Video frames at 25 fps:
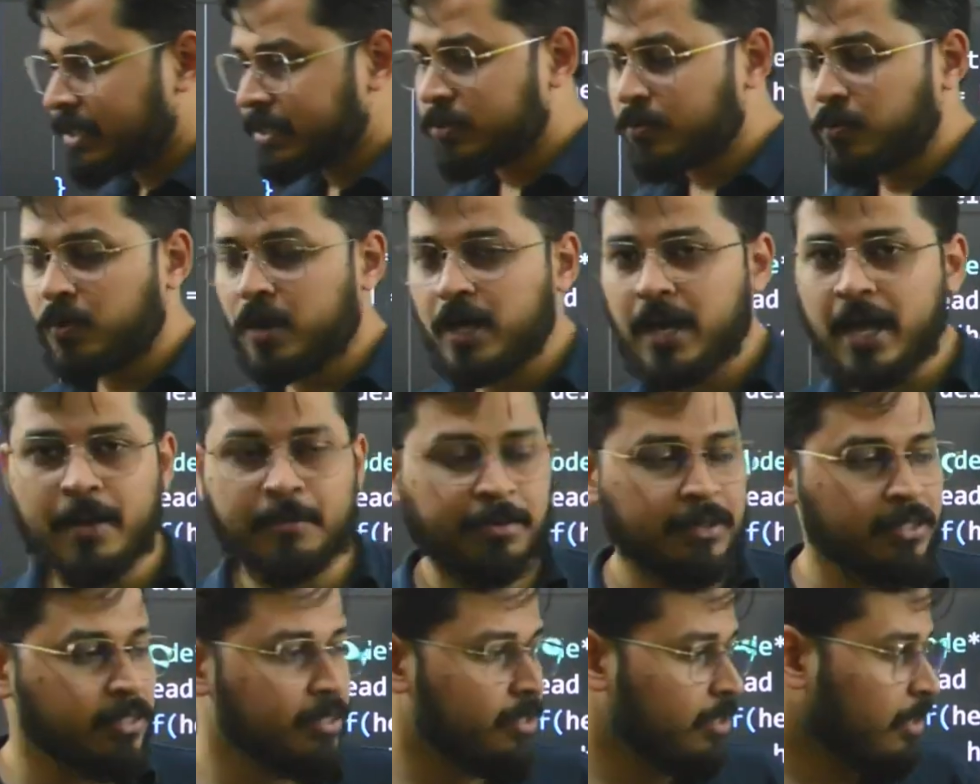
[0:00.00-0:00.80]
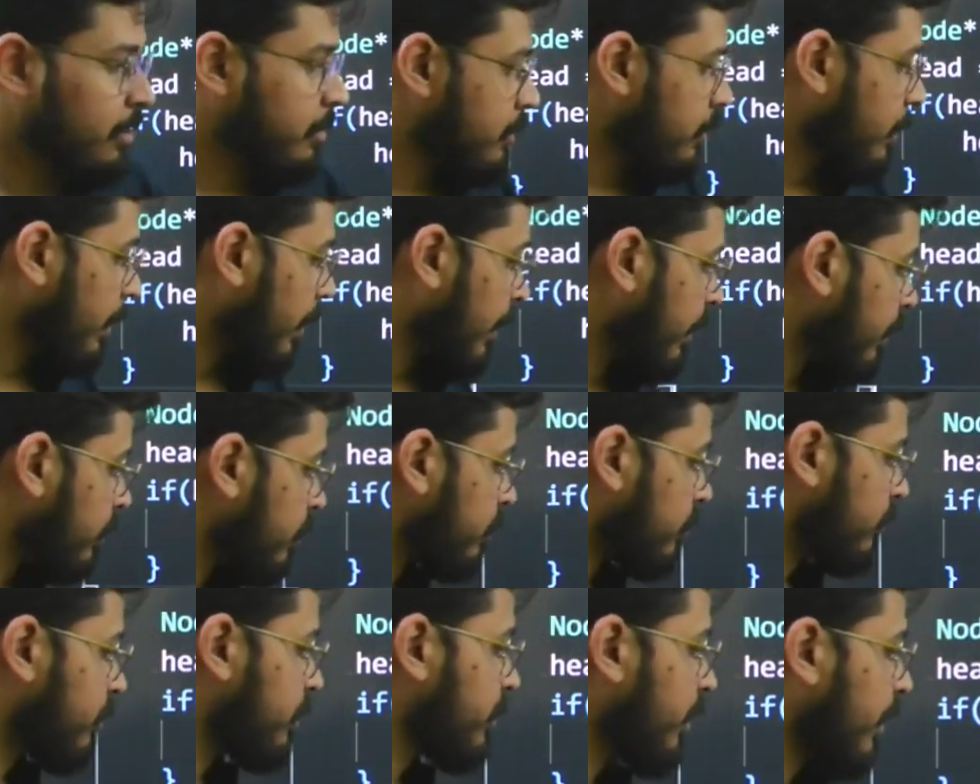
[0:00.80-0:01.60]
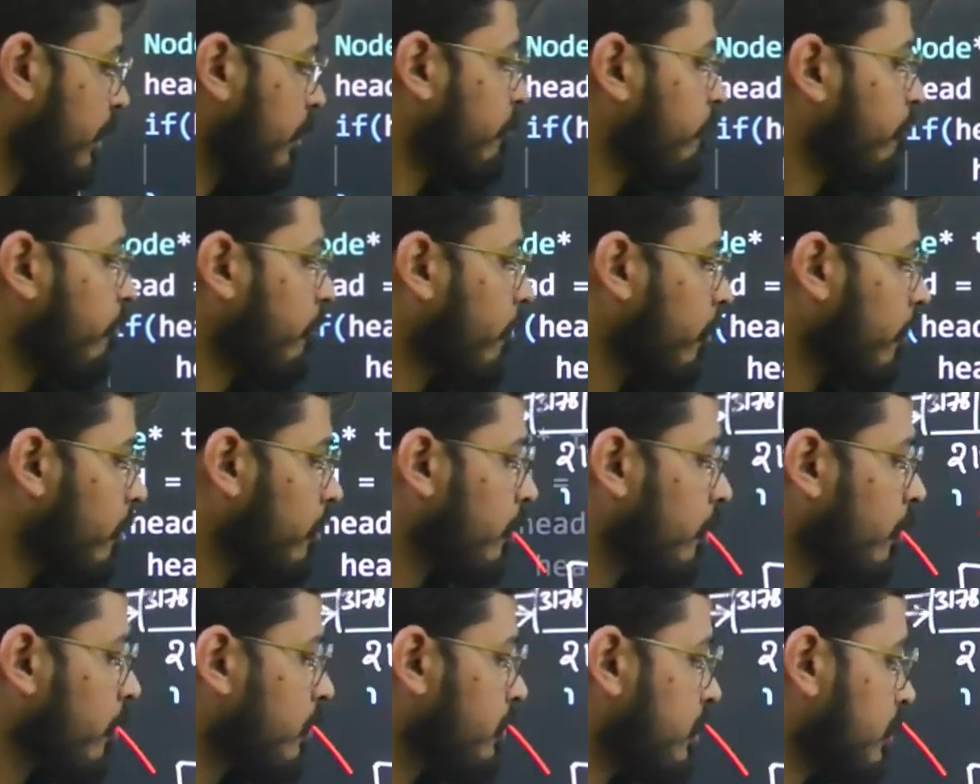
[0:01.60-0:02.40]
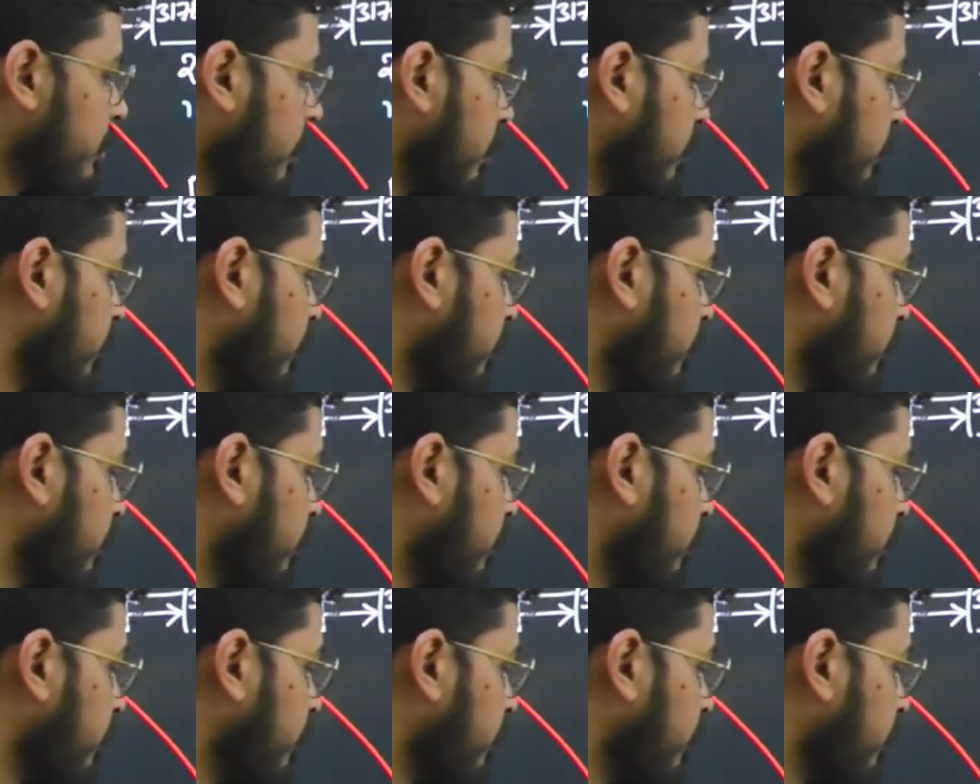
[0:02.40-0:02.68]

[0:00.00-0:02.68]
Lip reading: what happens is that, check for yourself.